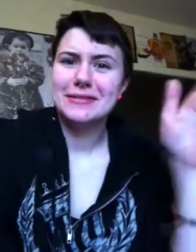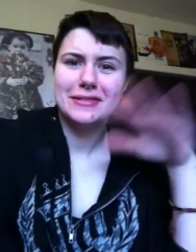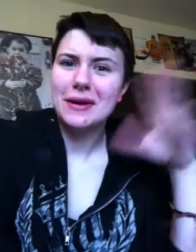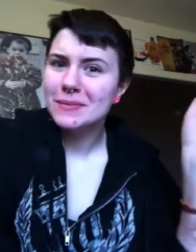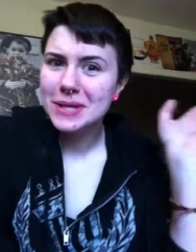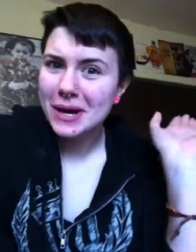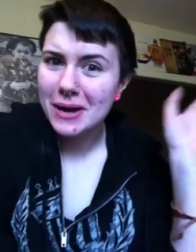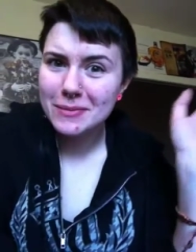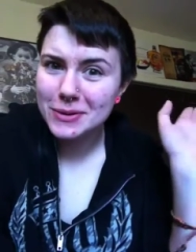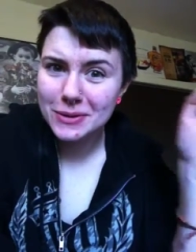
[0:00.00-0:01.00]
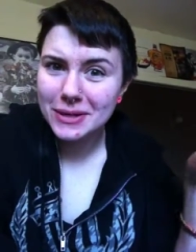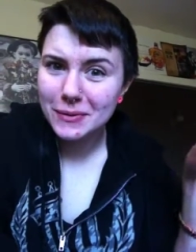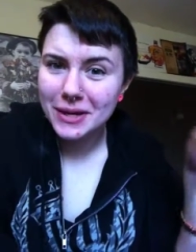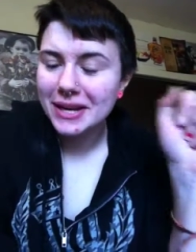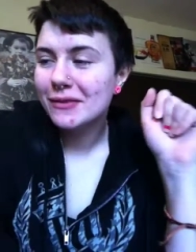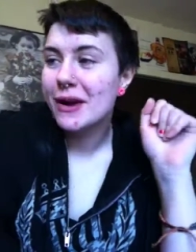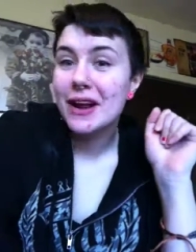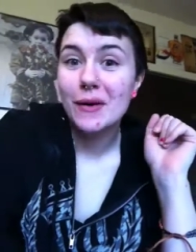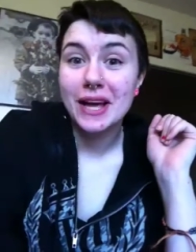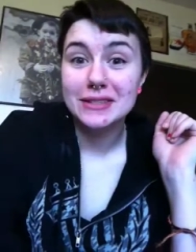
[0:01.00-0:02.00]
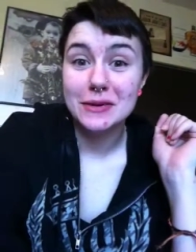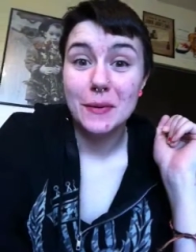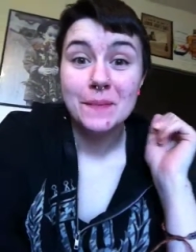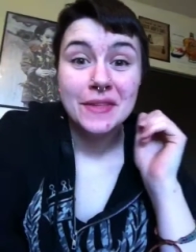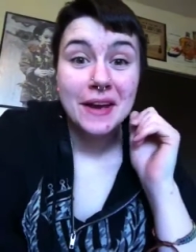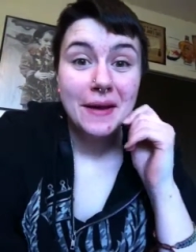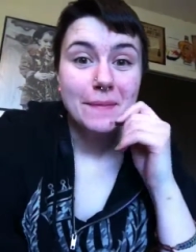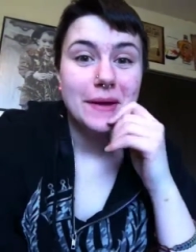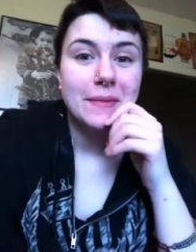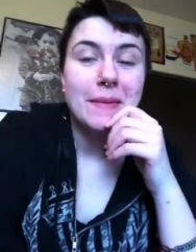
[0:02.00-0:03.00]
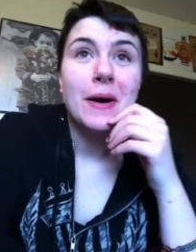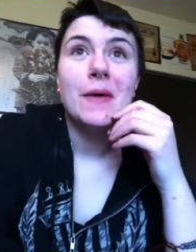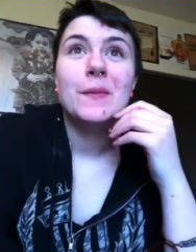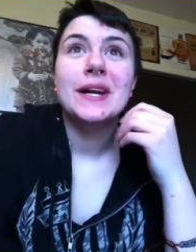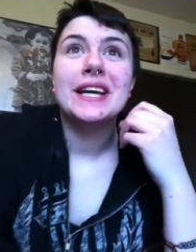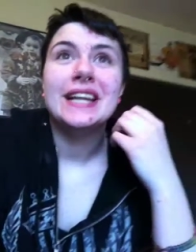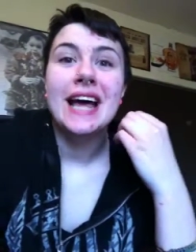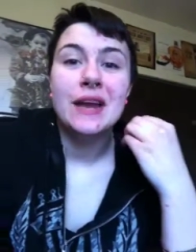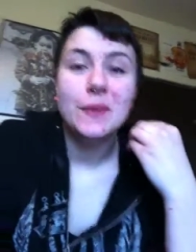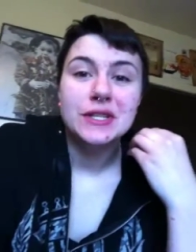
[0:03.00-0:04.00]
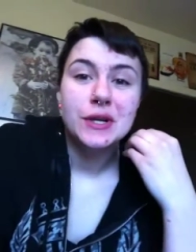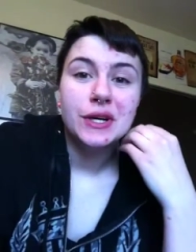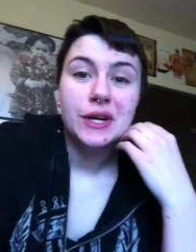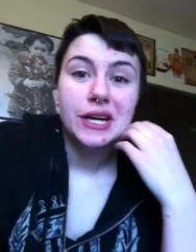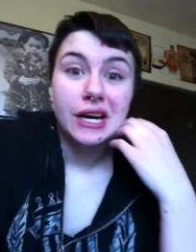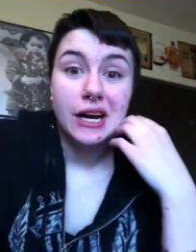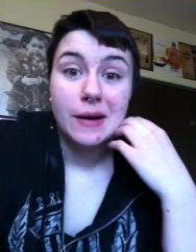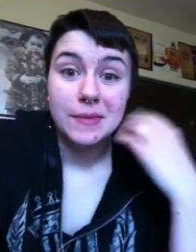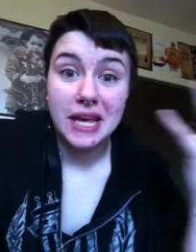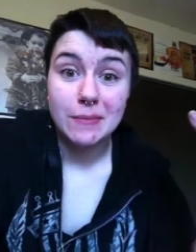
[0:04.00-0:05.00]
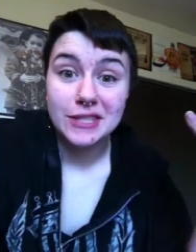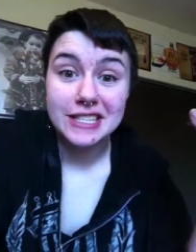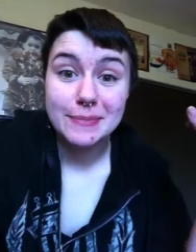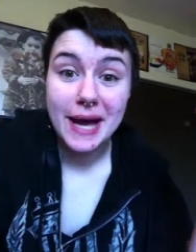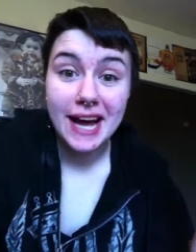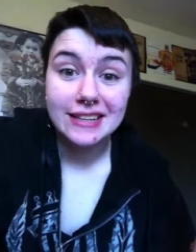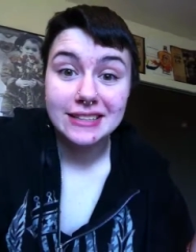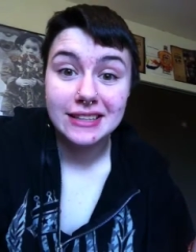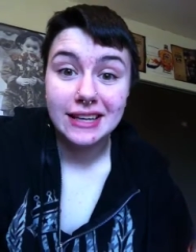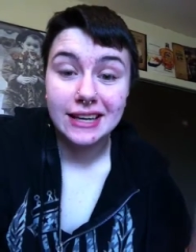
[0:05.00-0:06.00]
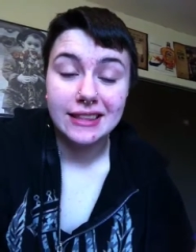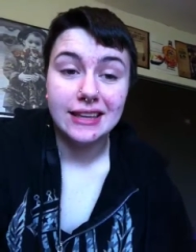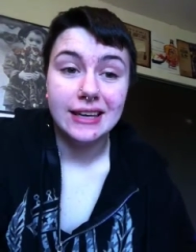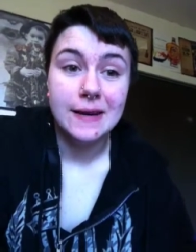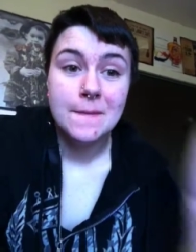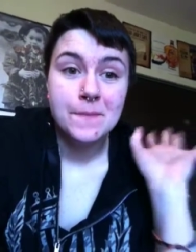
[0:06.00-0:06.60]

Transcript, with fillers: sometime during the week right okay so me and my mom went in and we took um, the empties back to the, like the